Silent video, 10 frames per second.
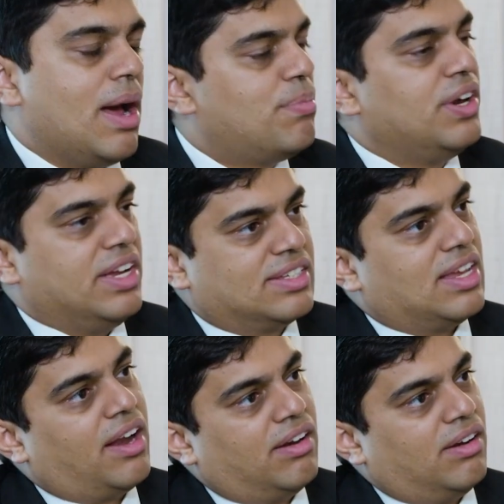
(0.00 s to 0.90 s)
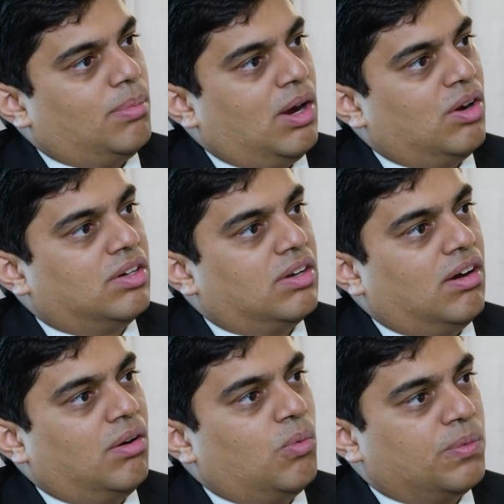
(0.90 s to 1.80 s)
I'm pretty excited about
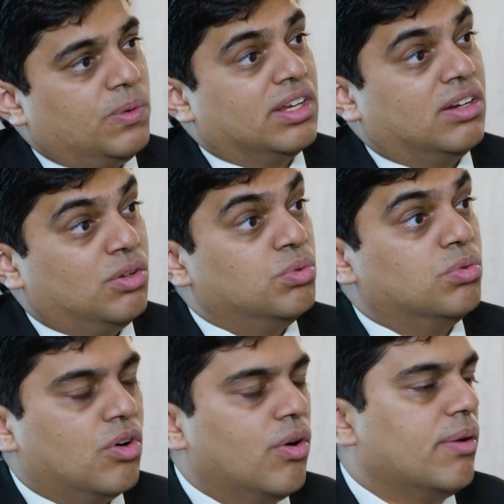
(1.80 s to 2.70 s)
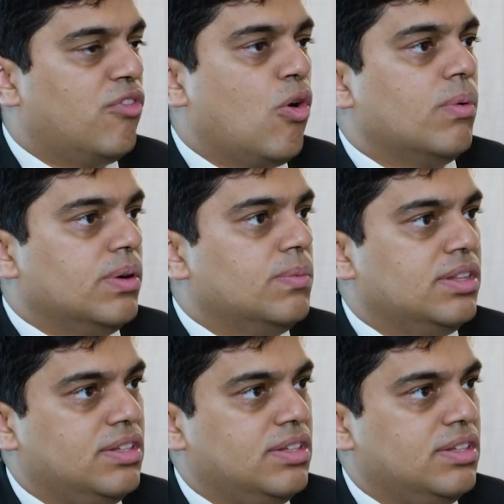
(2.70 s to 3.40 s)
what we can do going forward with